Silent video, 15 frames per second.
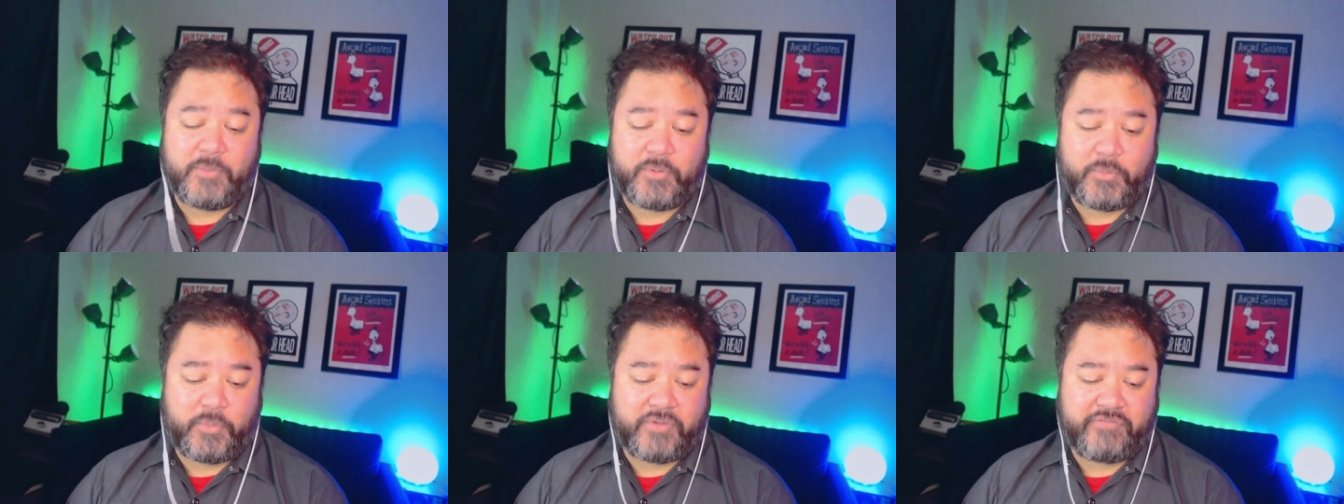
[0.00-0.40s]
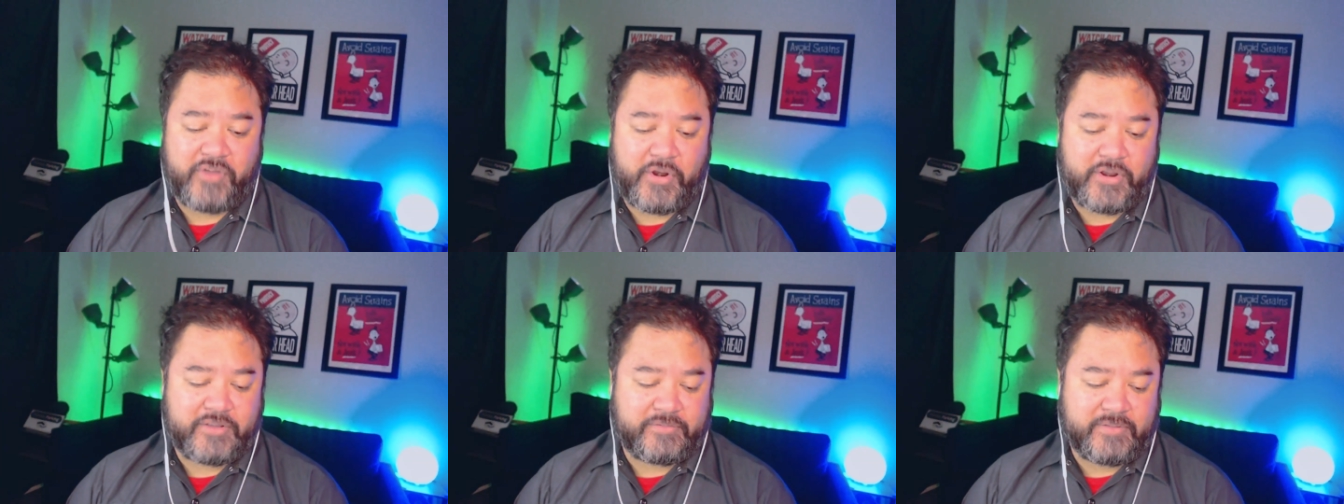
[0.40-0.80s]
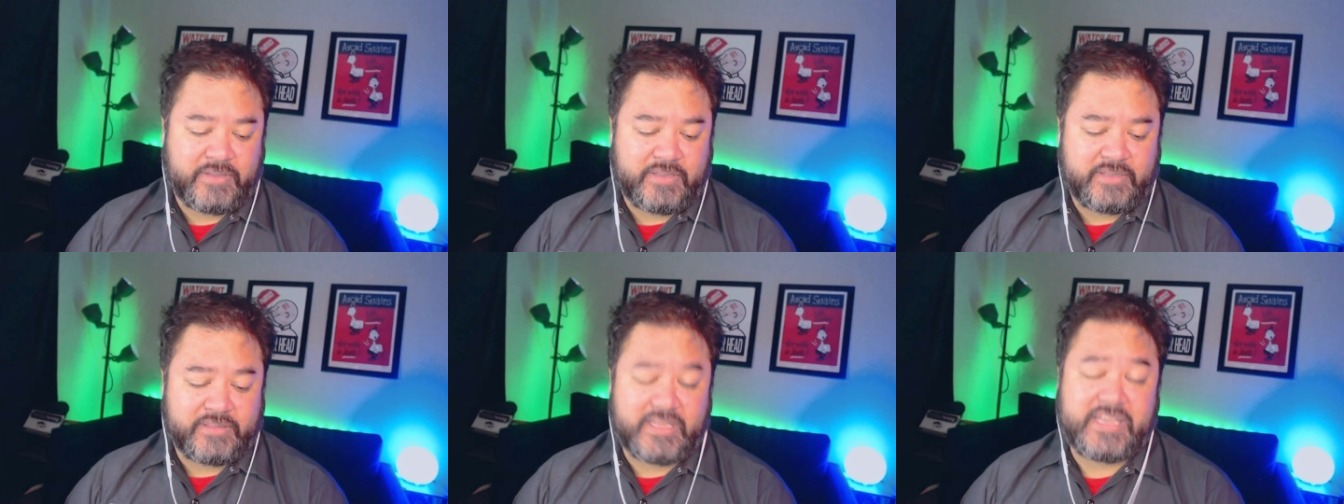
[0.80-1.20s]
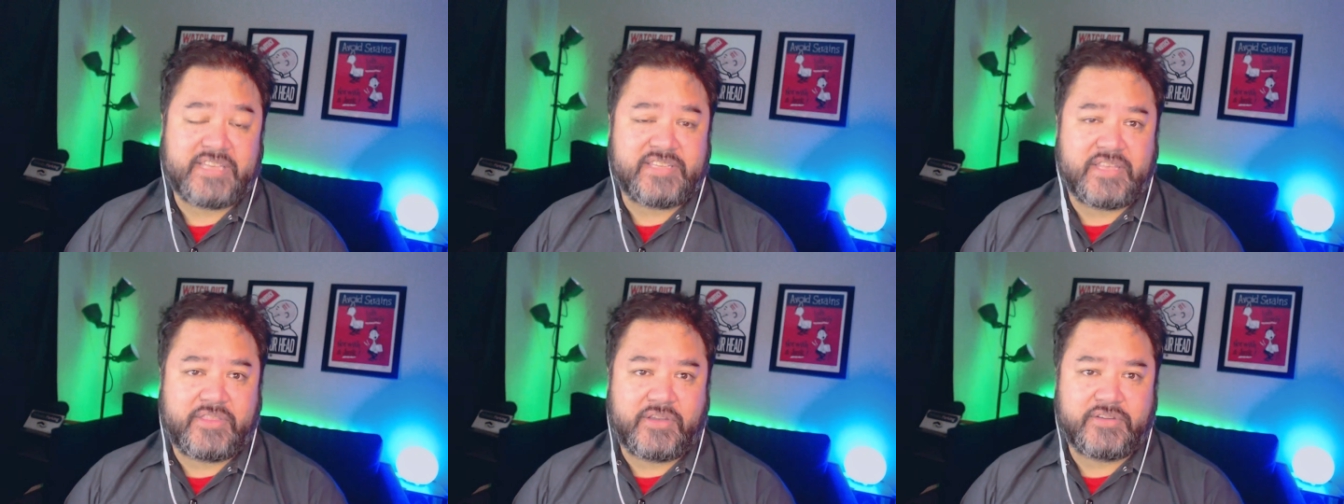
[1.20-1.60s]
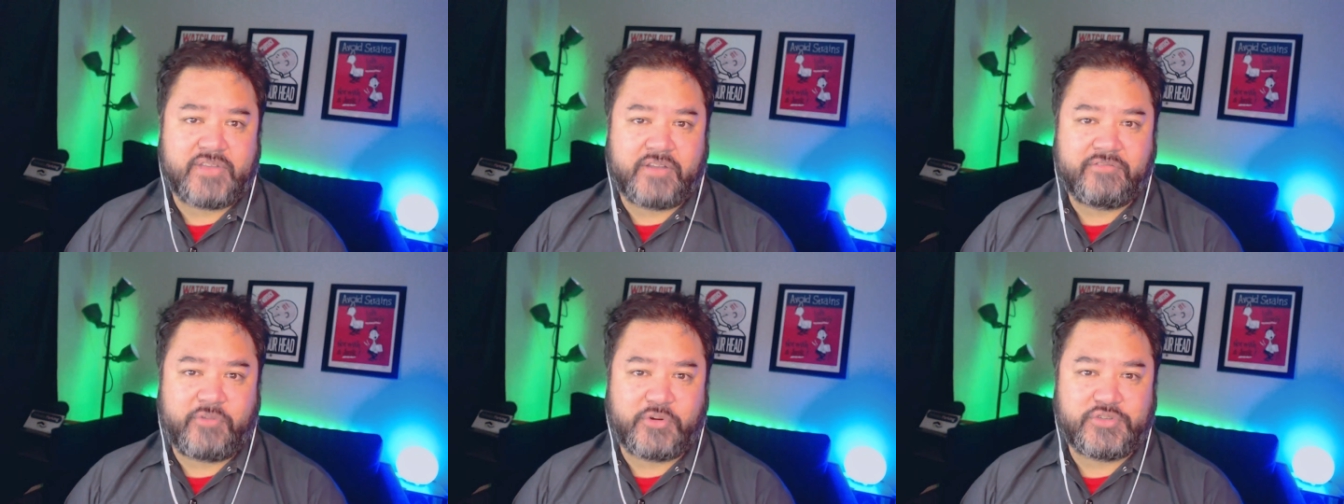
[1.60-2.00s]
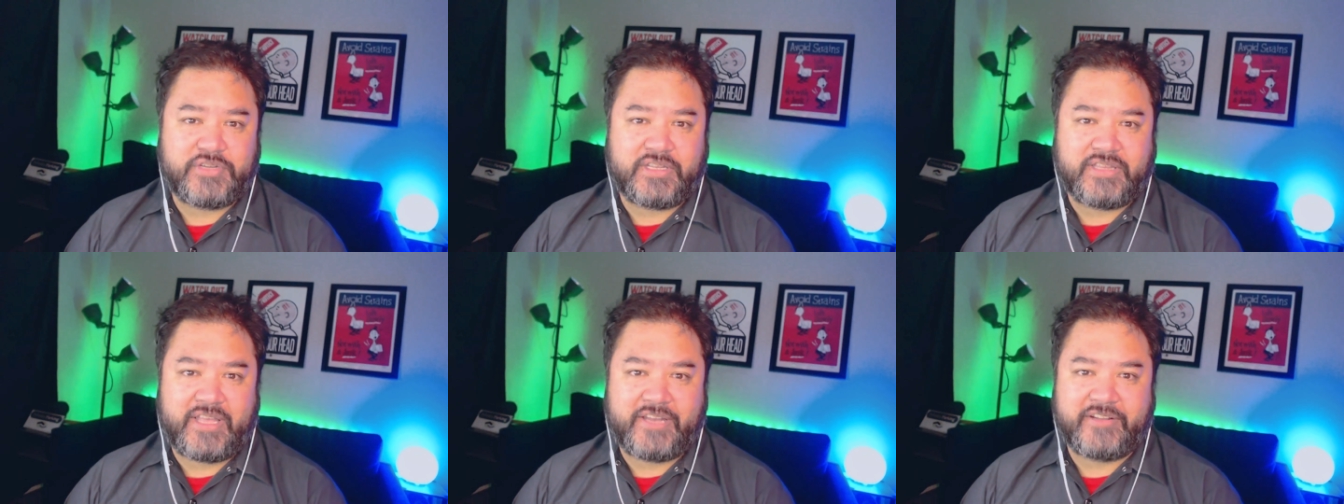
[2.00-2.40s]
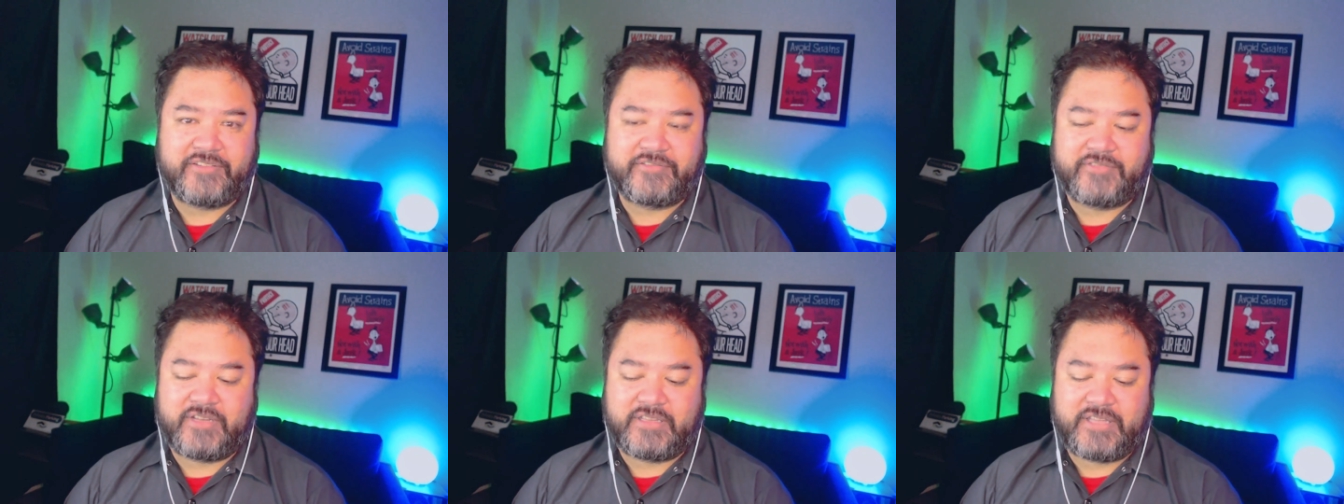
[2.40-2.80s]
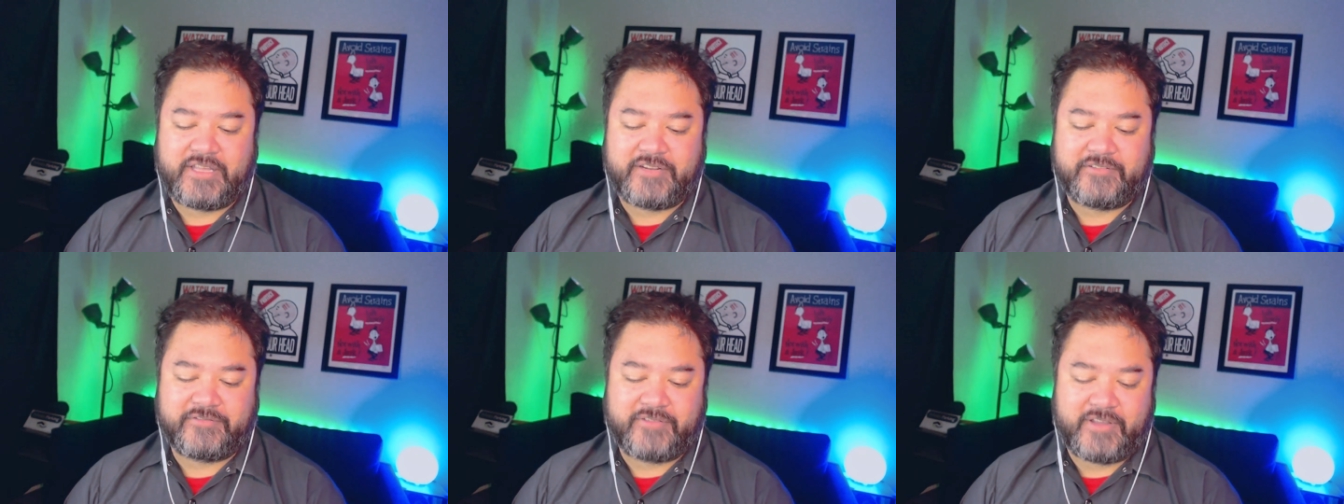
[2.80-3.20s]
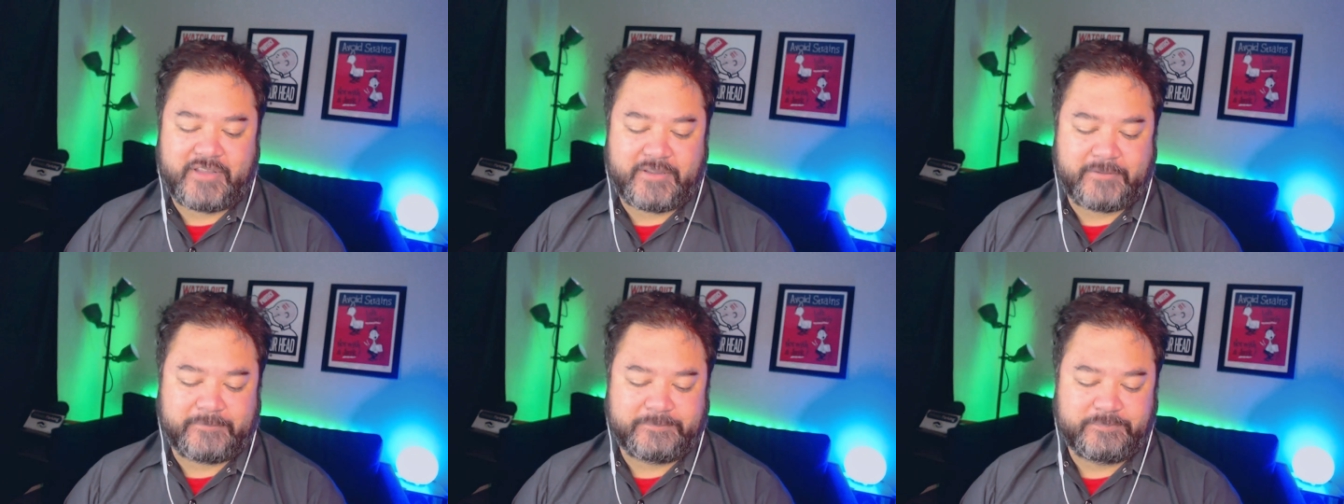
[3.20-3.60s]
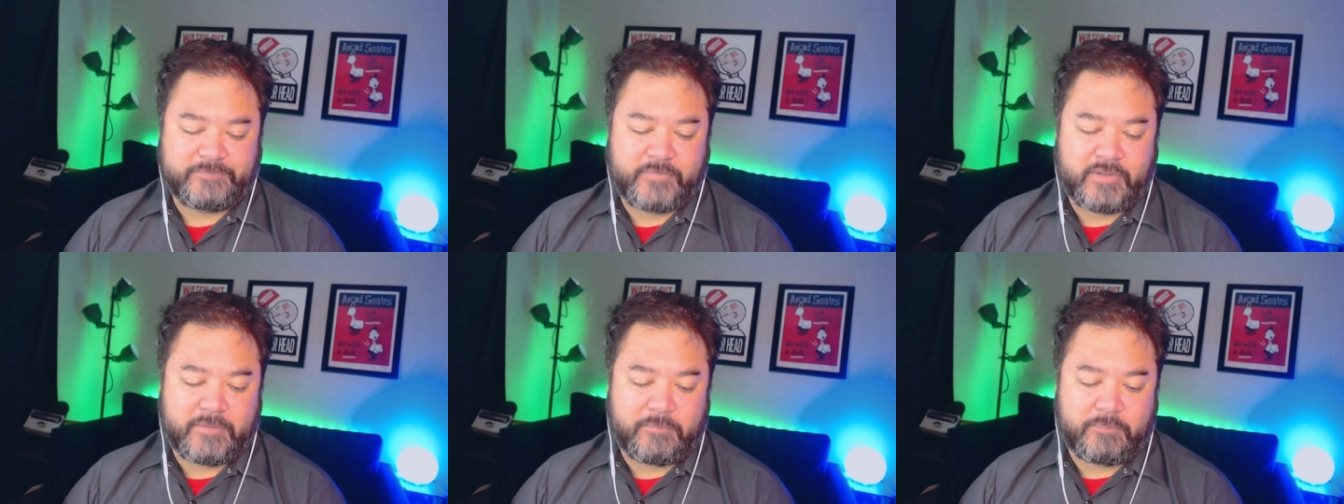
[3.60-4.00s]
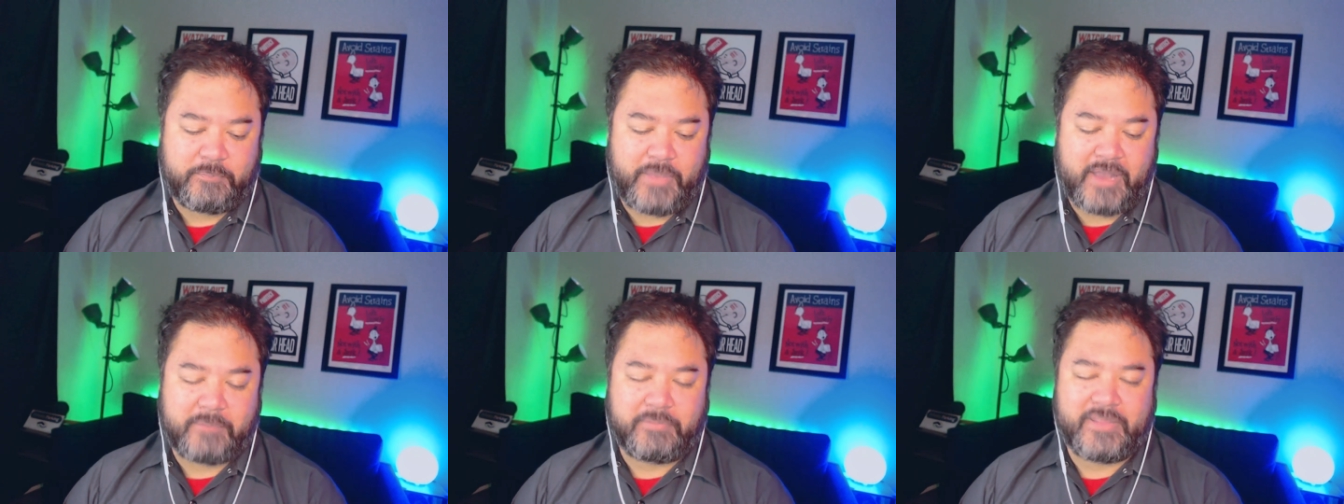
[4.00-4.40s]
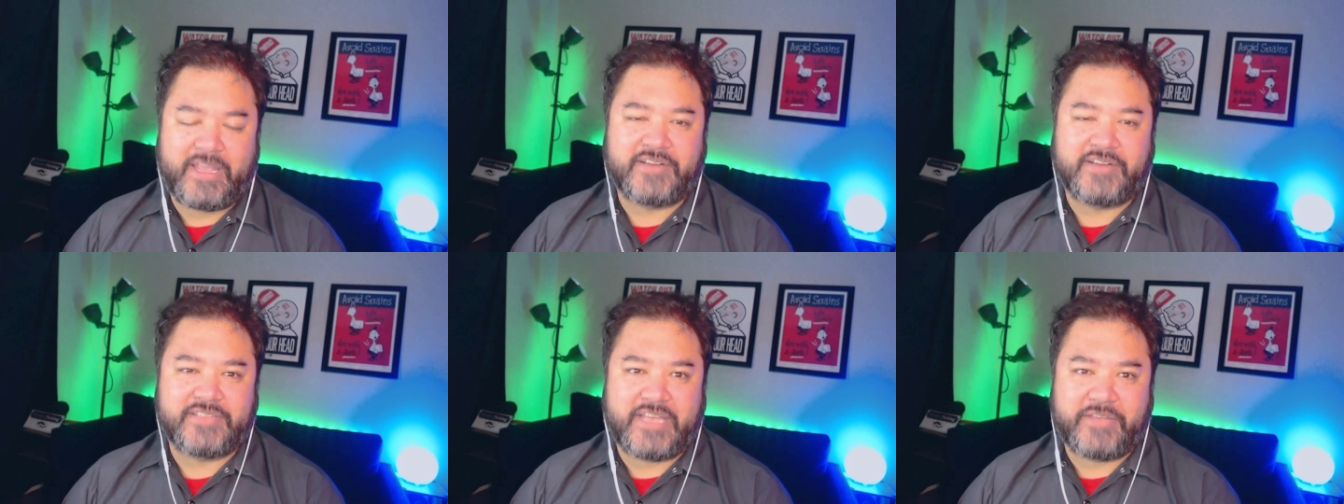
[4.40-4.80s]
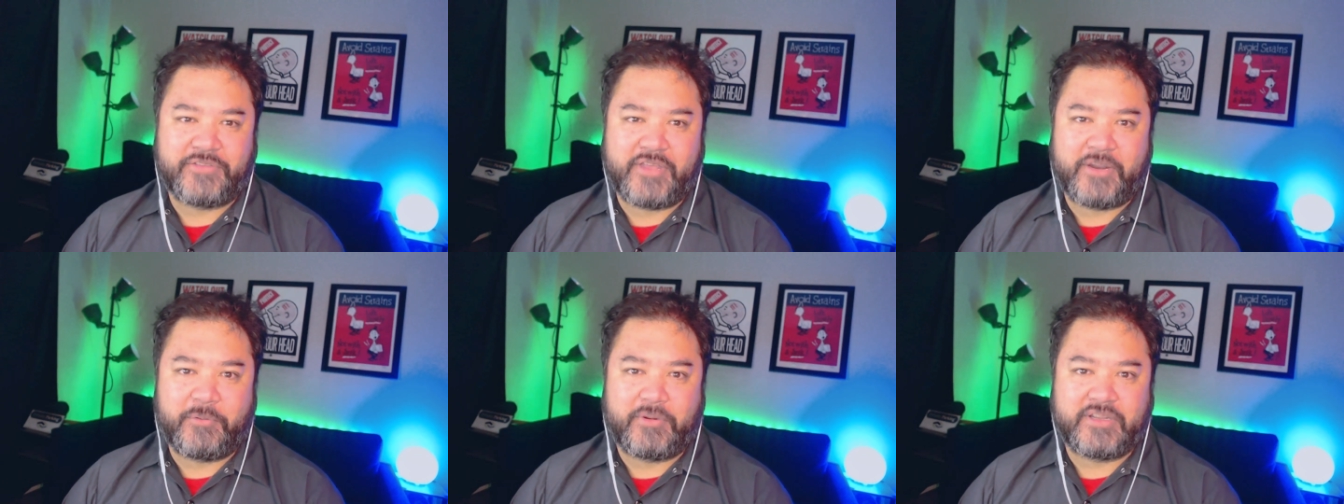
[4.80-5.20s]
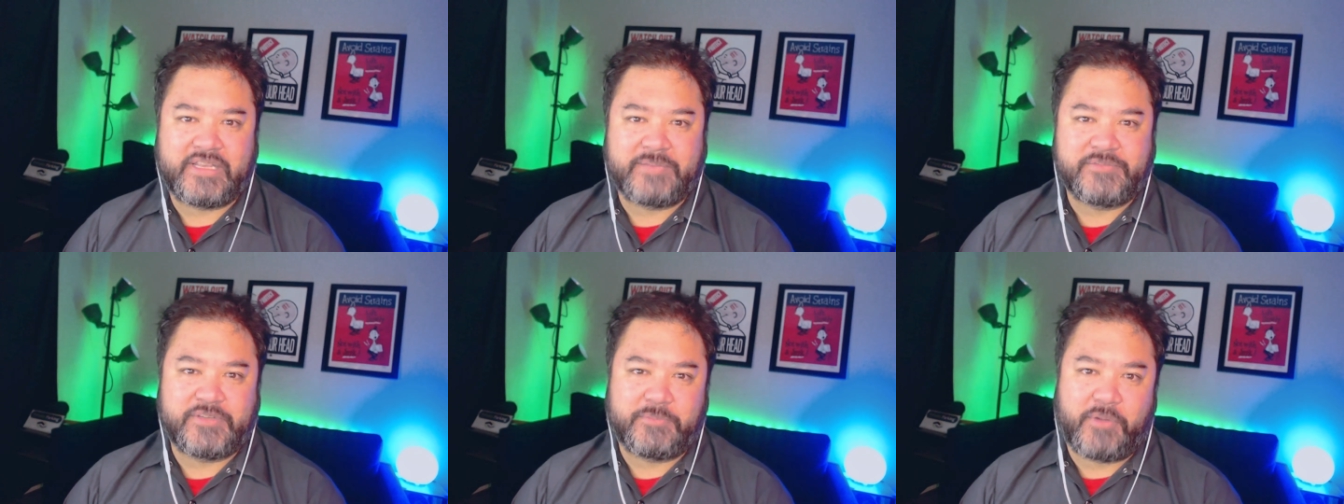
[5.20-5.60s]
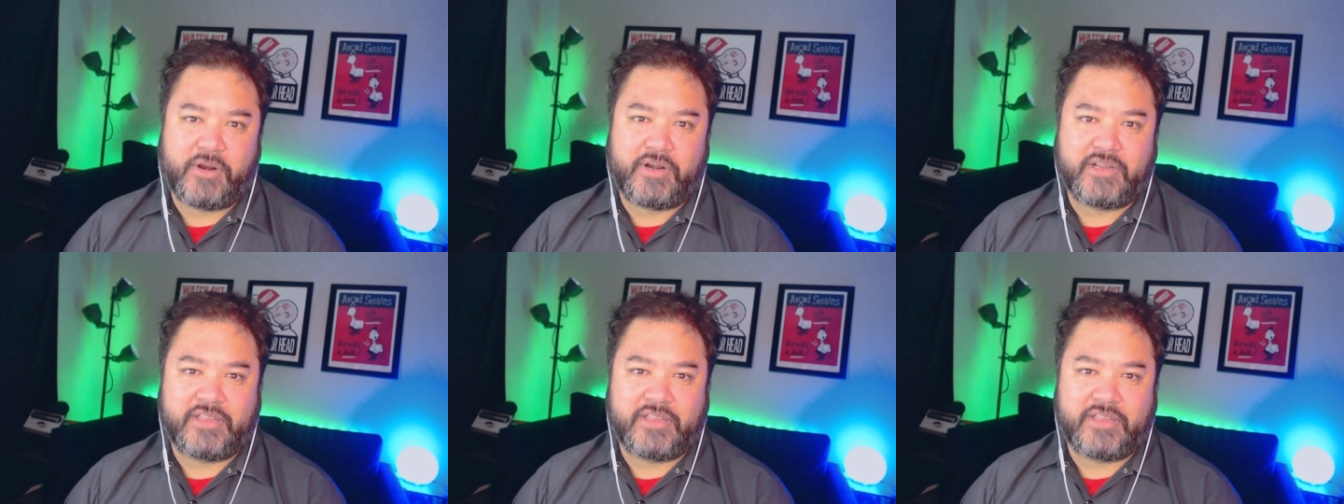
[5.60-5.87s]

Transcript: we're, we're very, like you said, there's unfortunately a lot of, a lot of, uh, bad players out there when it comes to marketing.